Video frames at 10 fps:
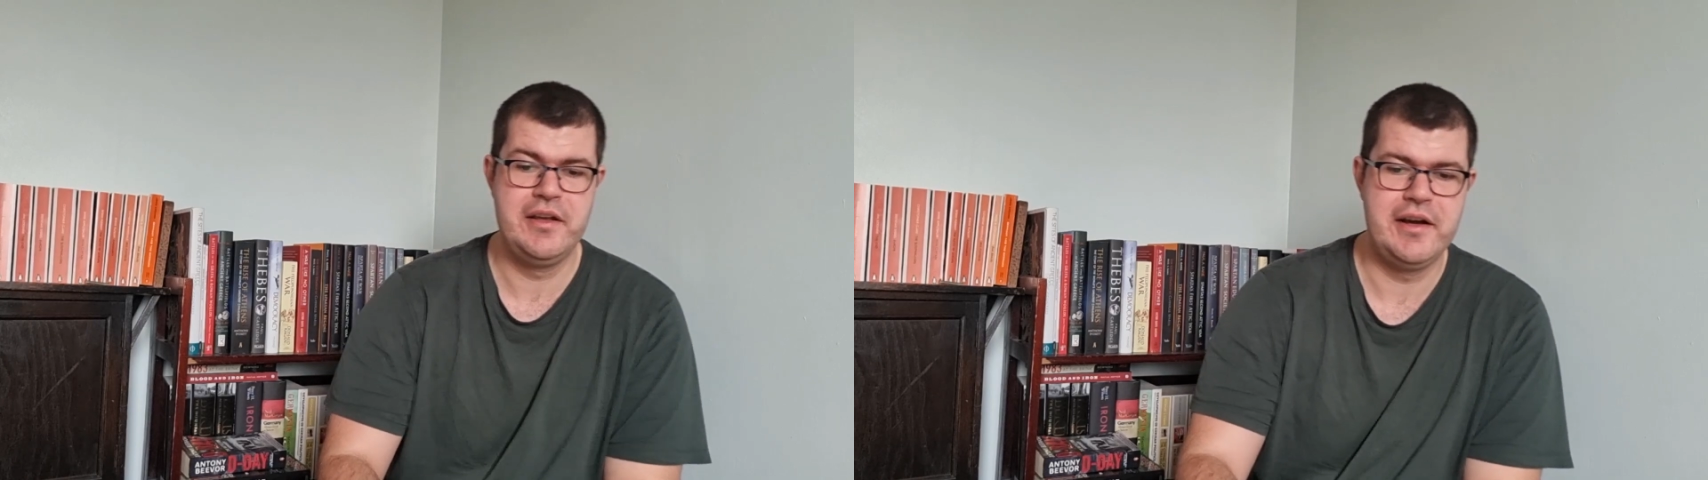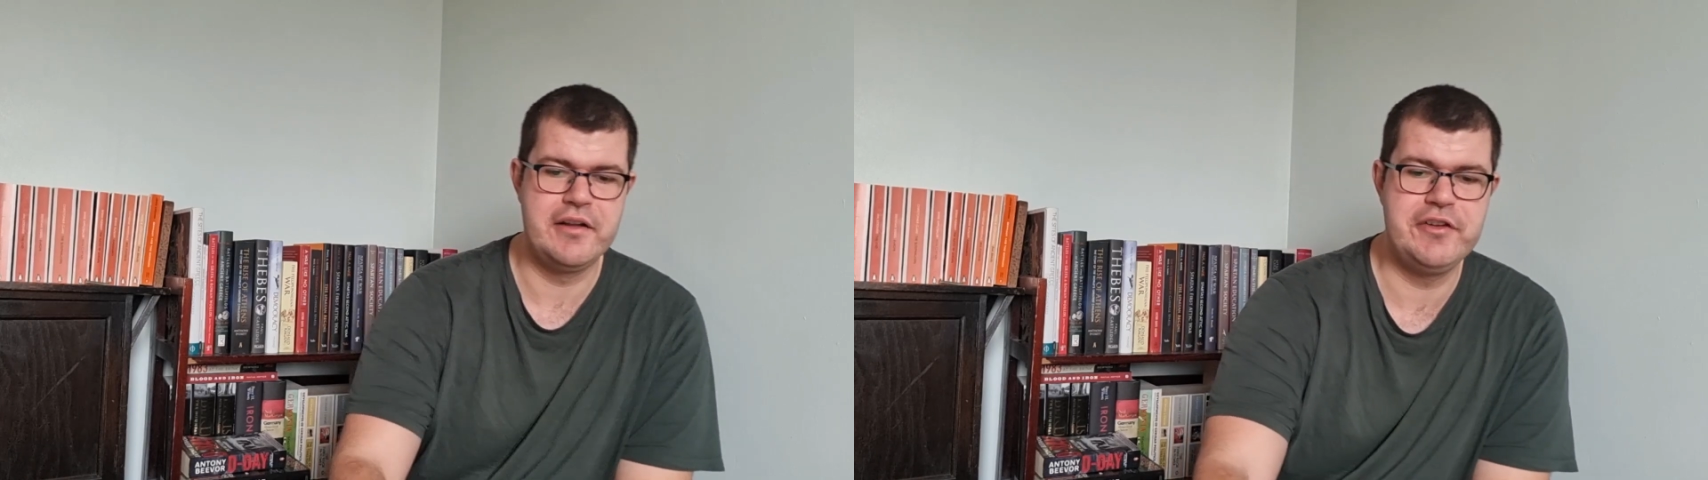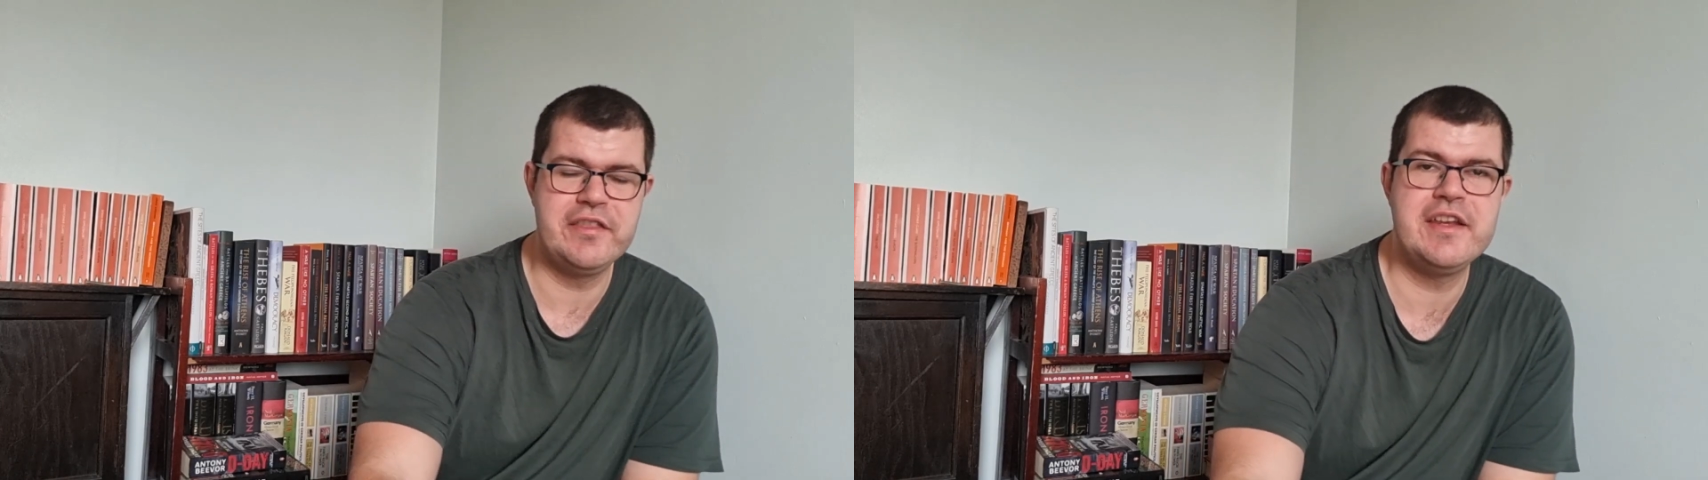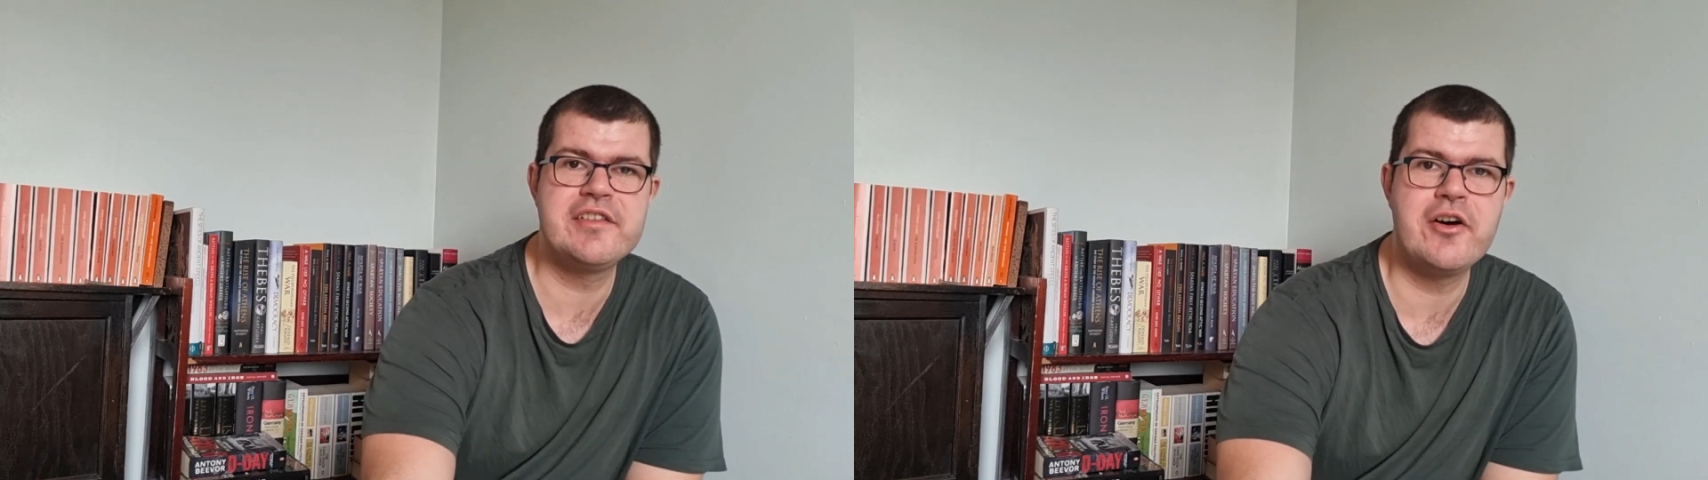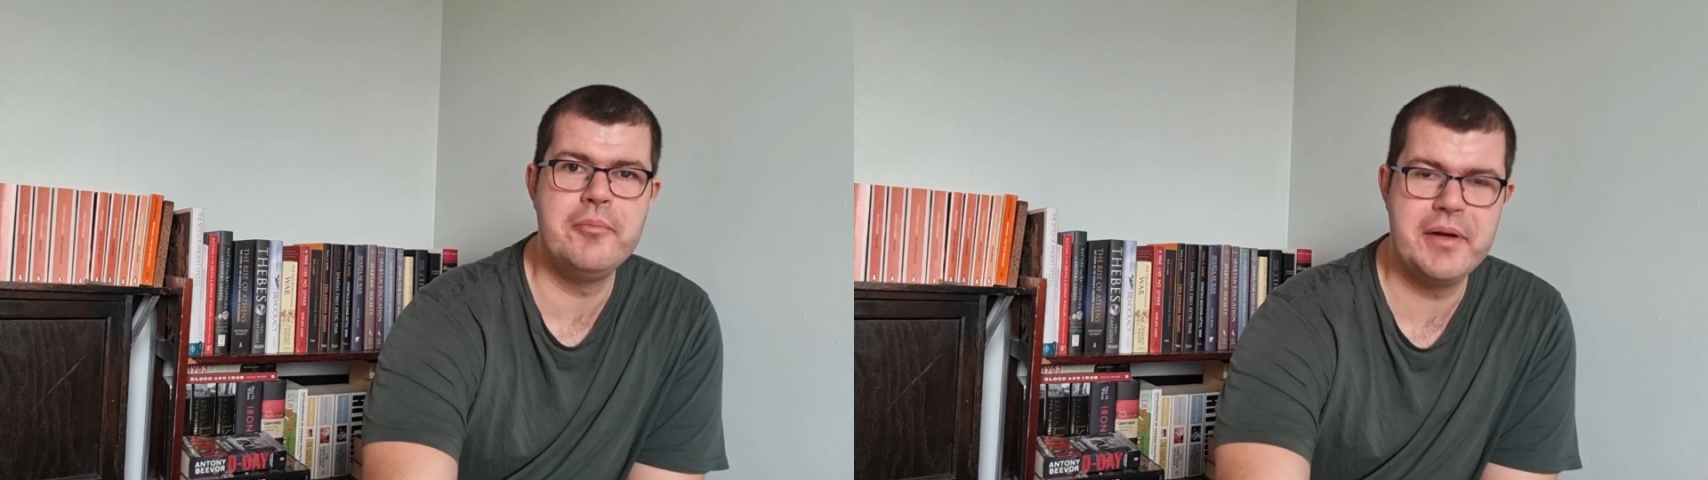And I think these
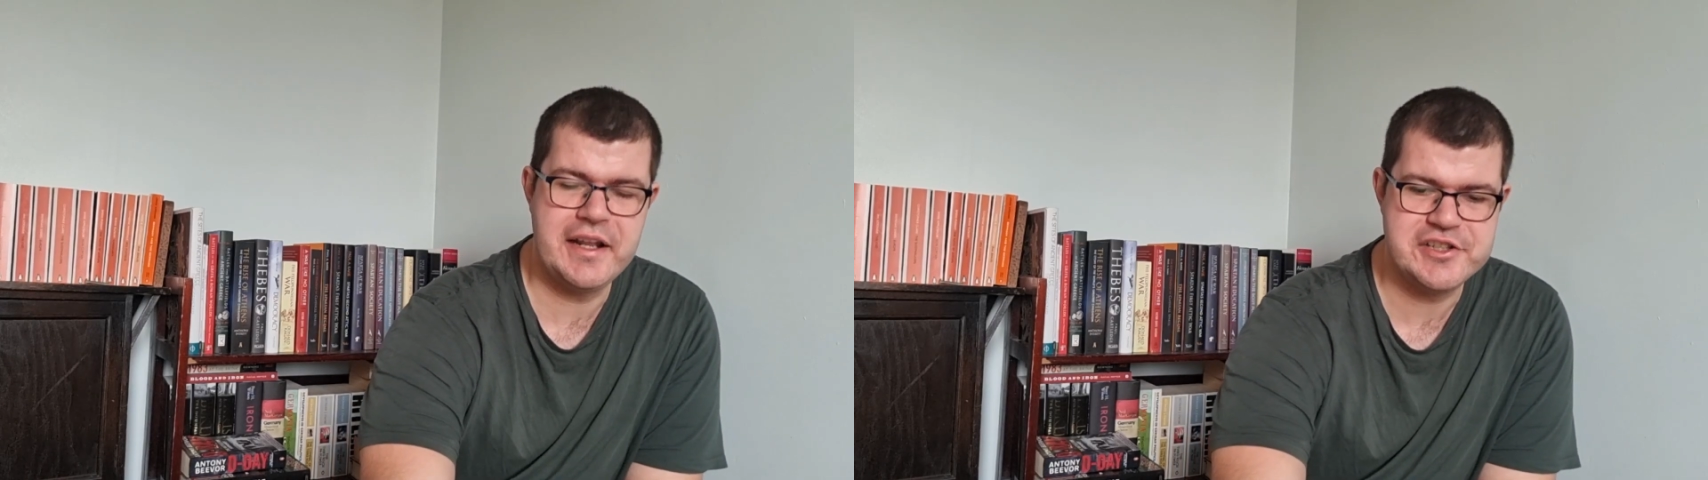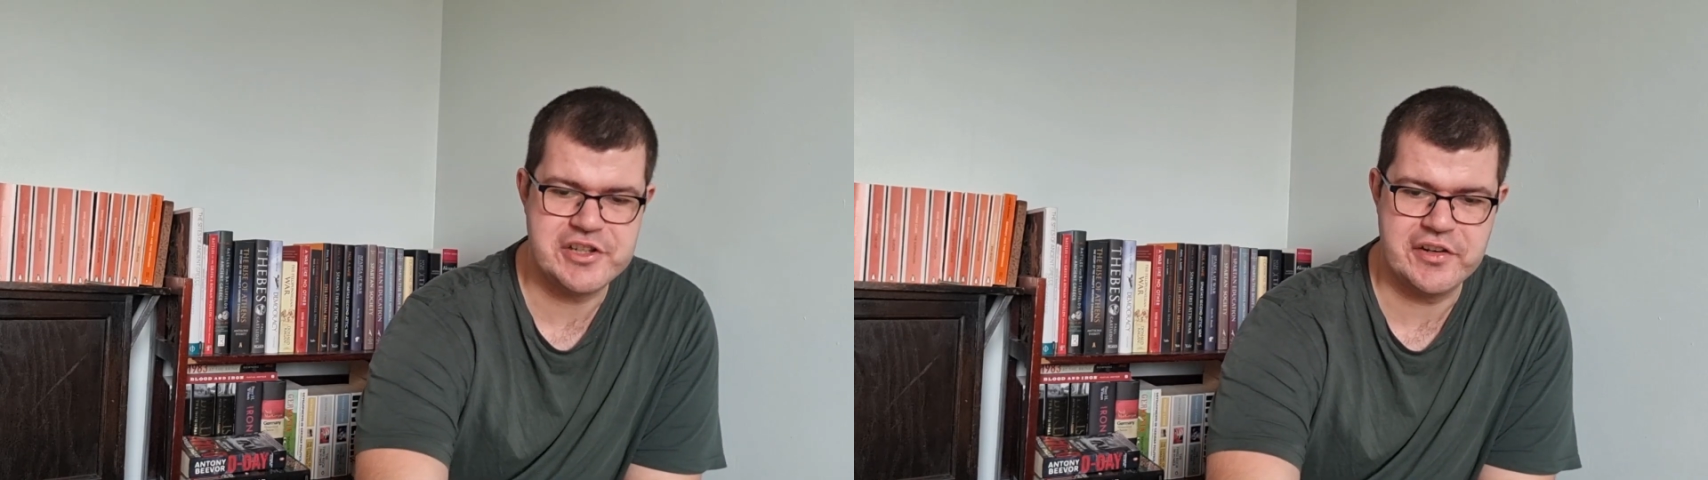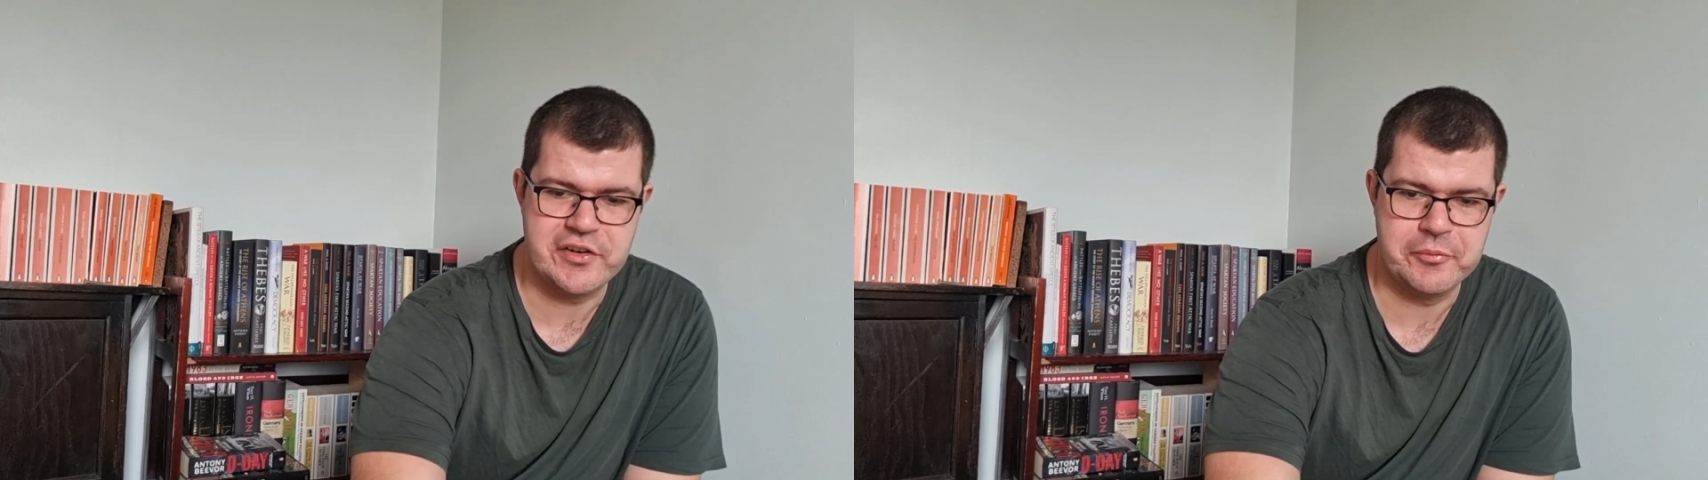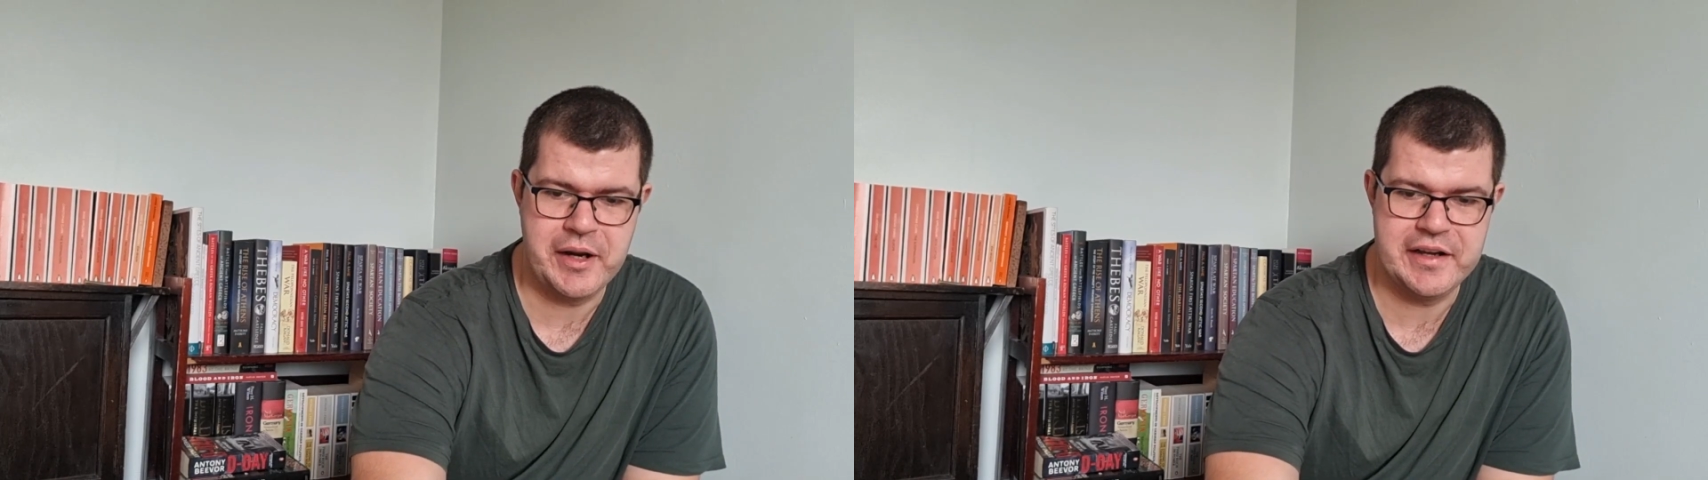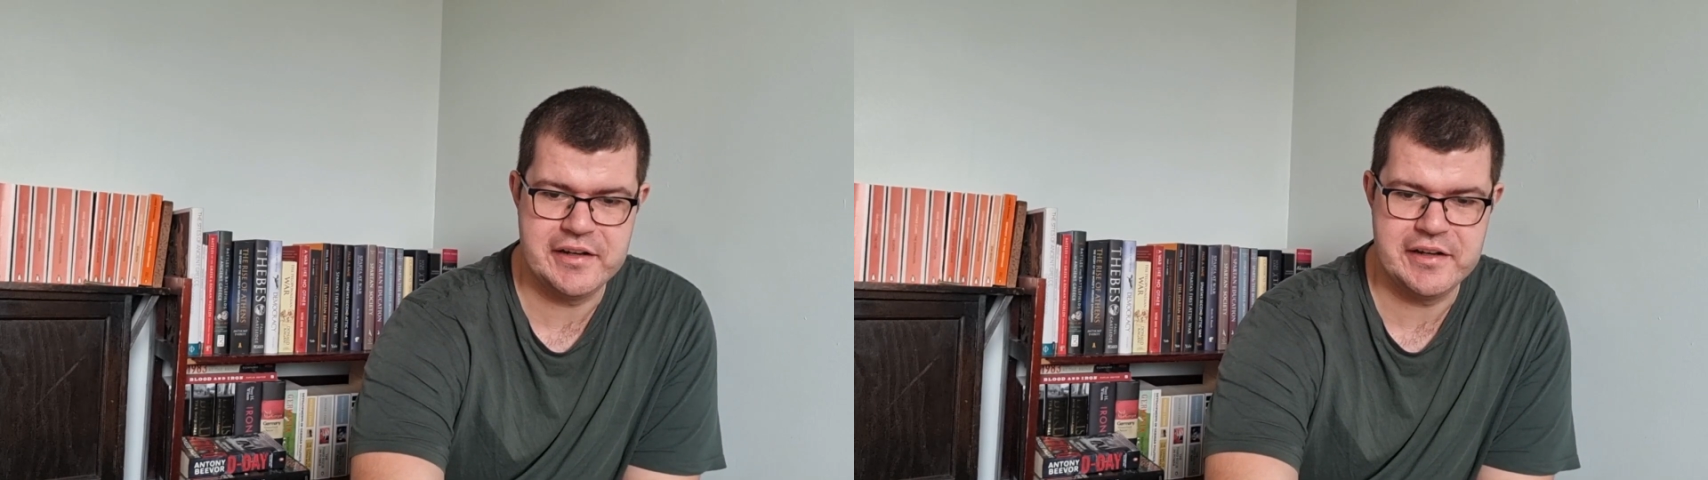combinations are when